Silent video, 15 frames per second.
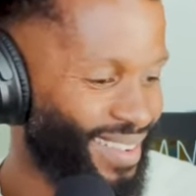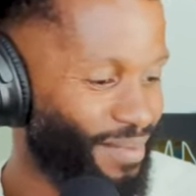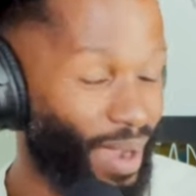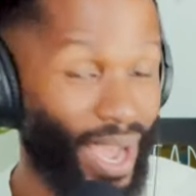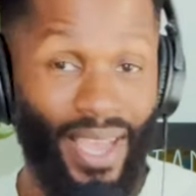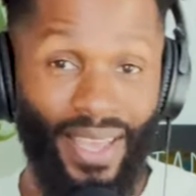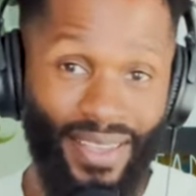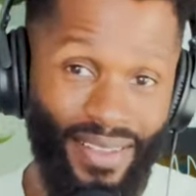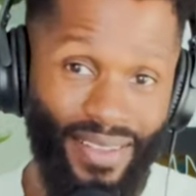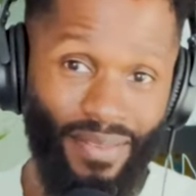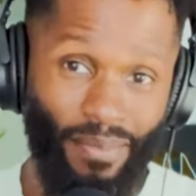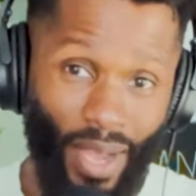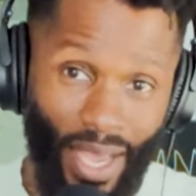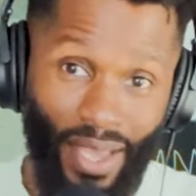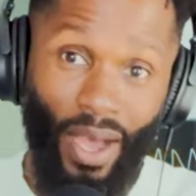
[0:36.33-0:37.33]
my
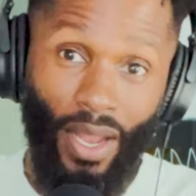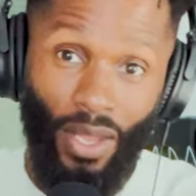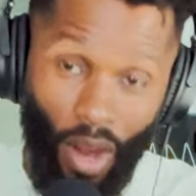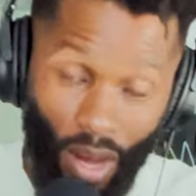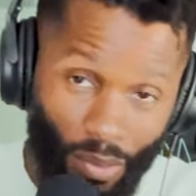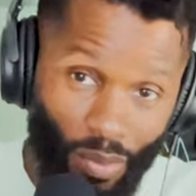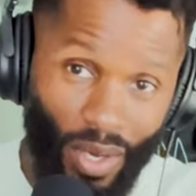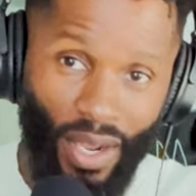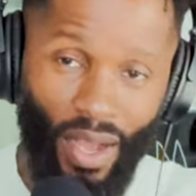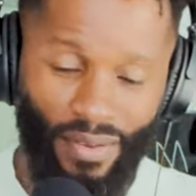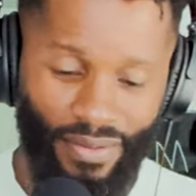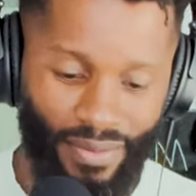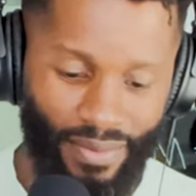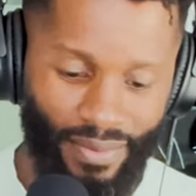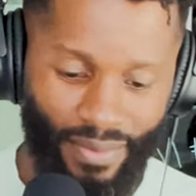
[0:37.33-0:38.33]
my alarm went
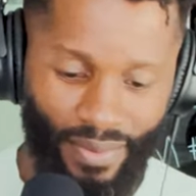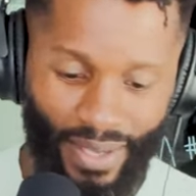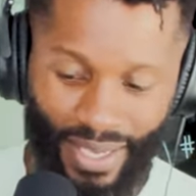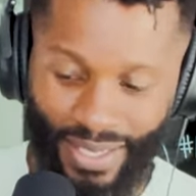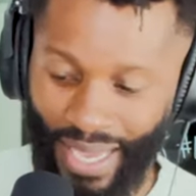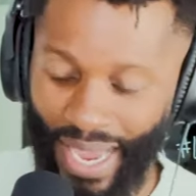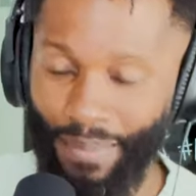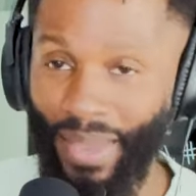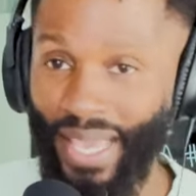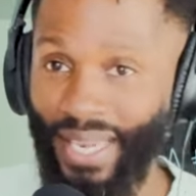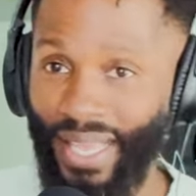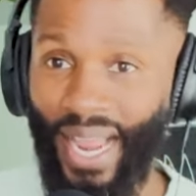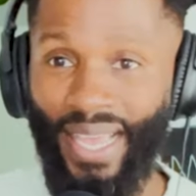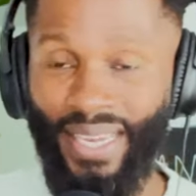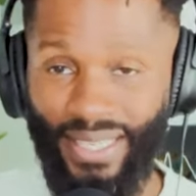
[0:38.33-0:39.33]
off because I
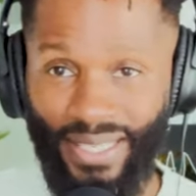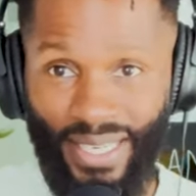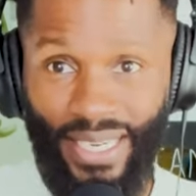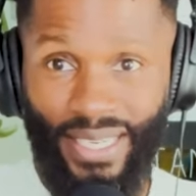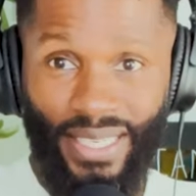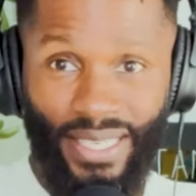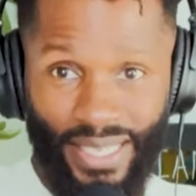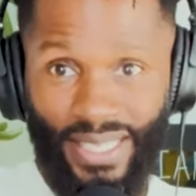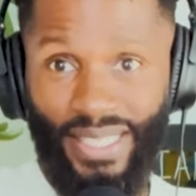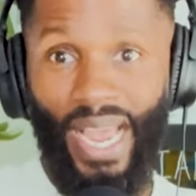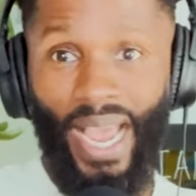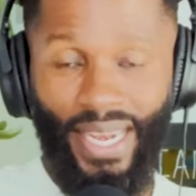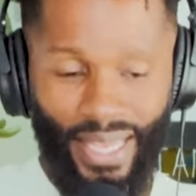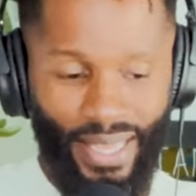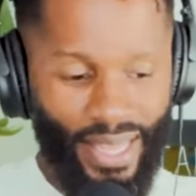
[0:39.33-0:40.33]
made I d-
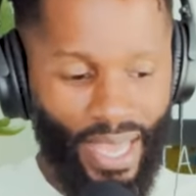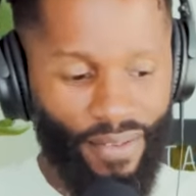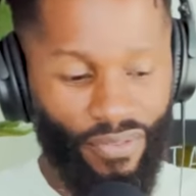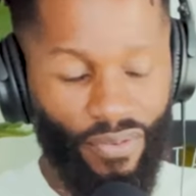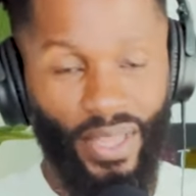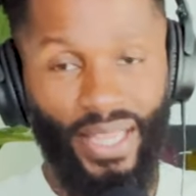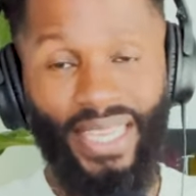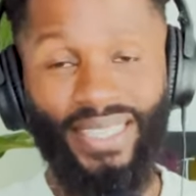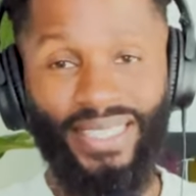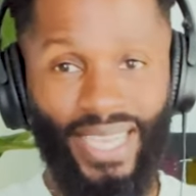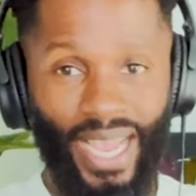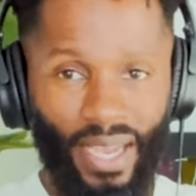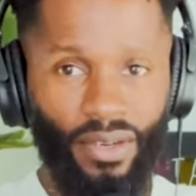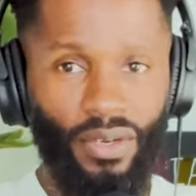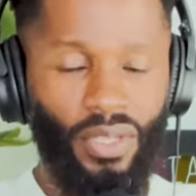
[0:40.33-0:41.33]
decided that for the
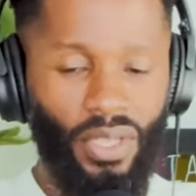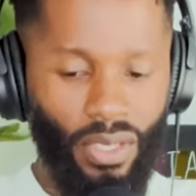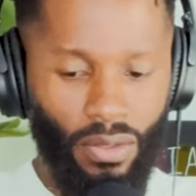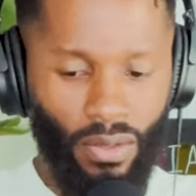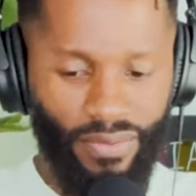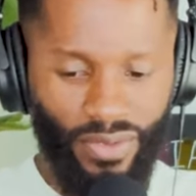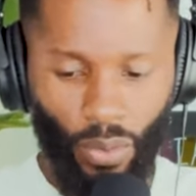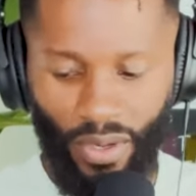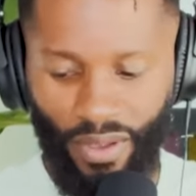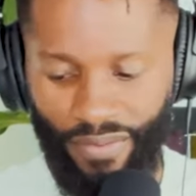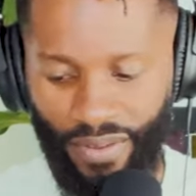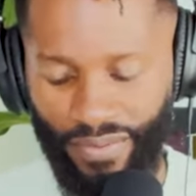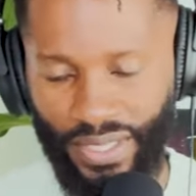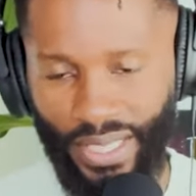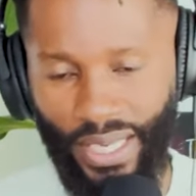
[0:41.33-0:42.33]
entire year of twenty
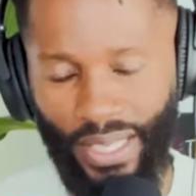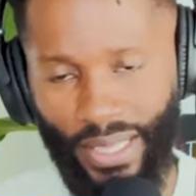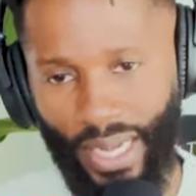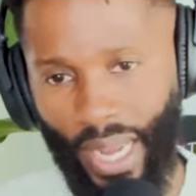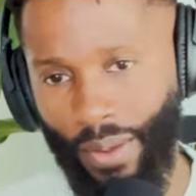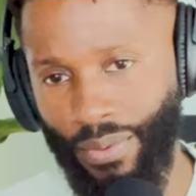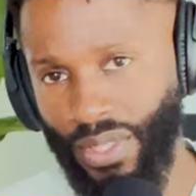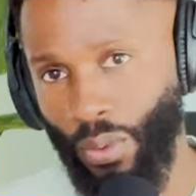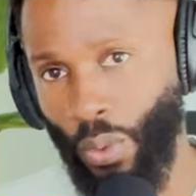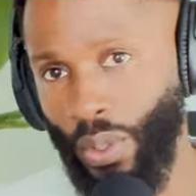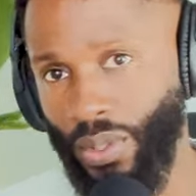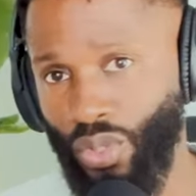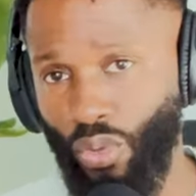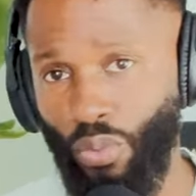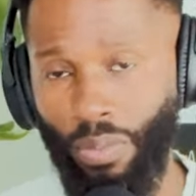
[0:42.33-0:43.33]
fifteen that I was
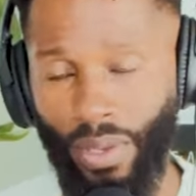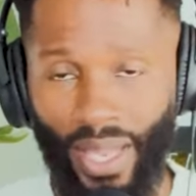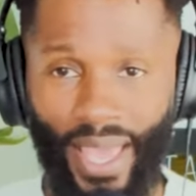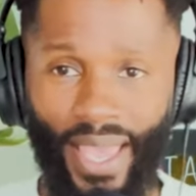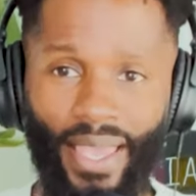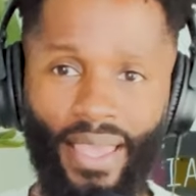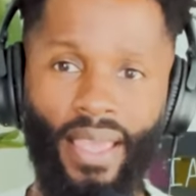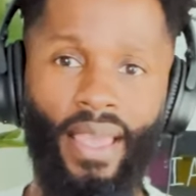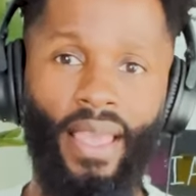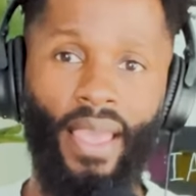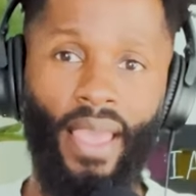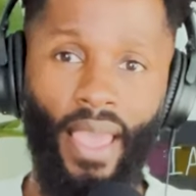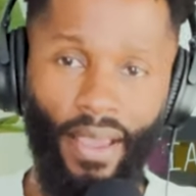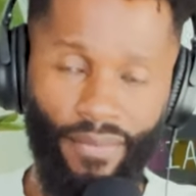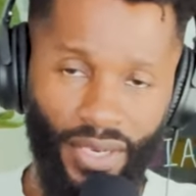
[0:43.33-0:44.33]
going to play
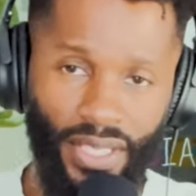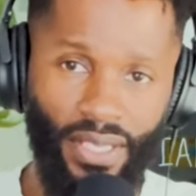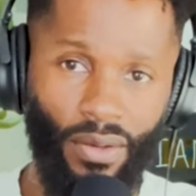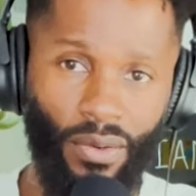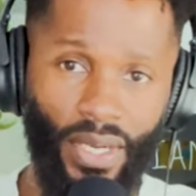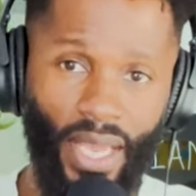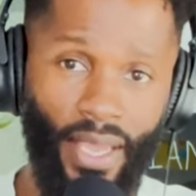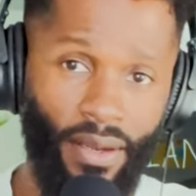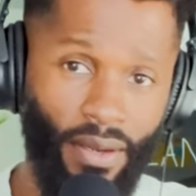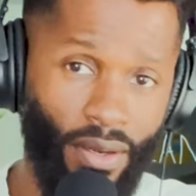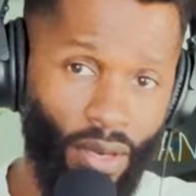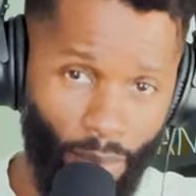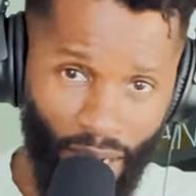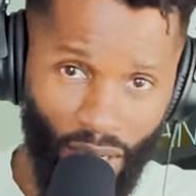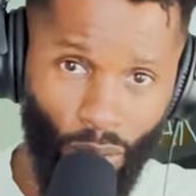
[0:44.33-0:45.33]
every single day,
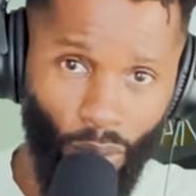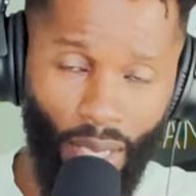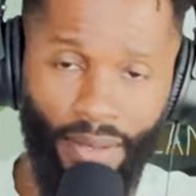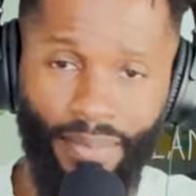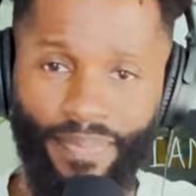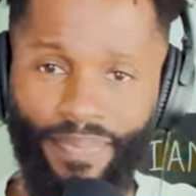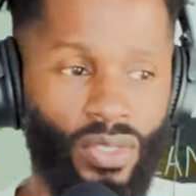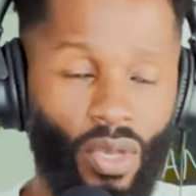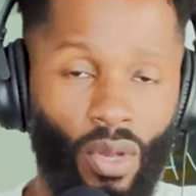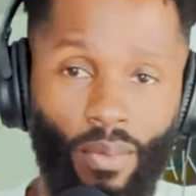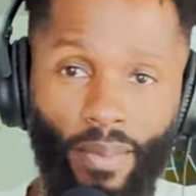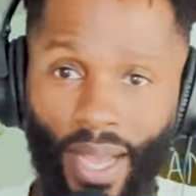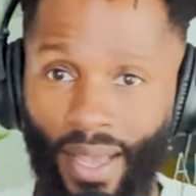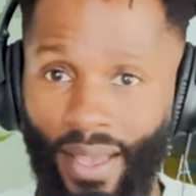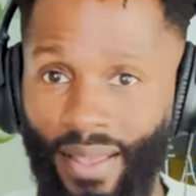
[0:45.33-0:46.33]
no matter what. So
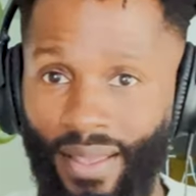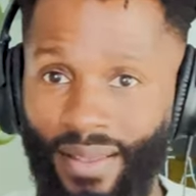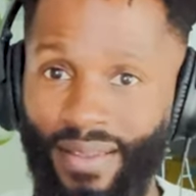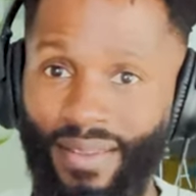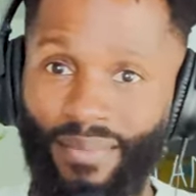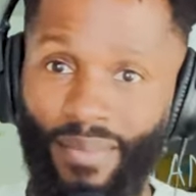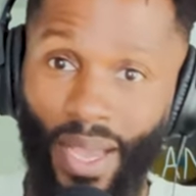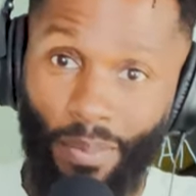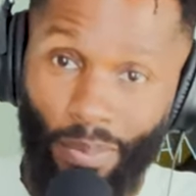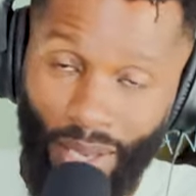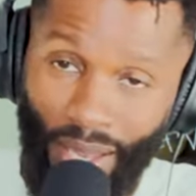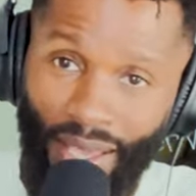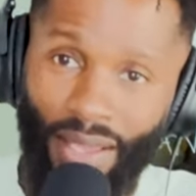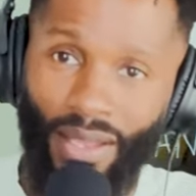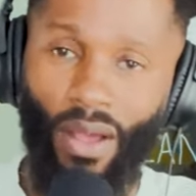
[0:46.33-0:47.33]
my my
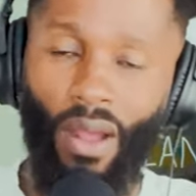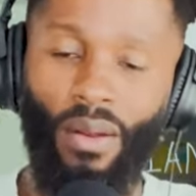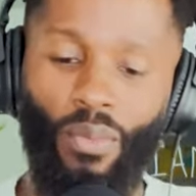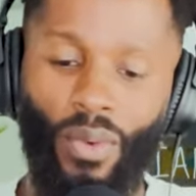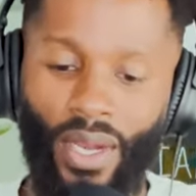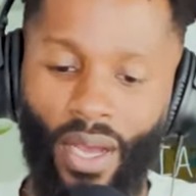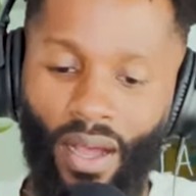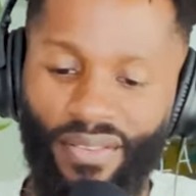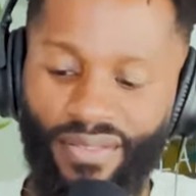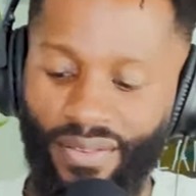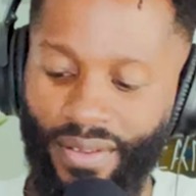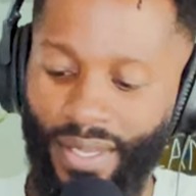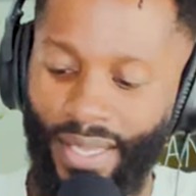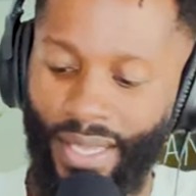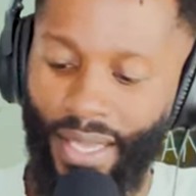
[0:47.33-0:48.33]
play alarm went off
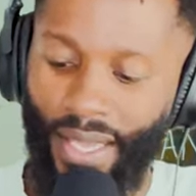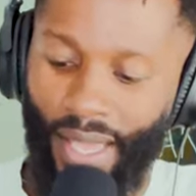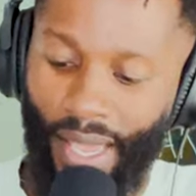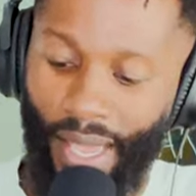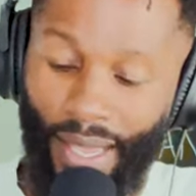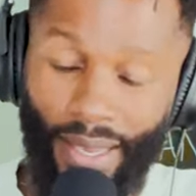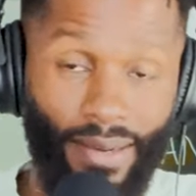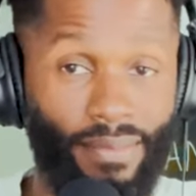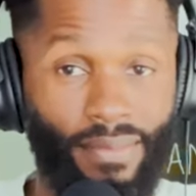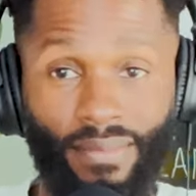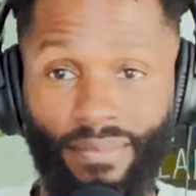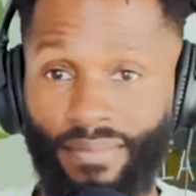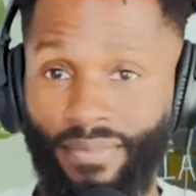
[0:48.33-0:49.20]
and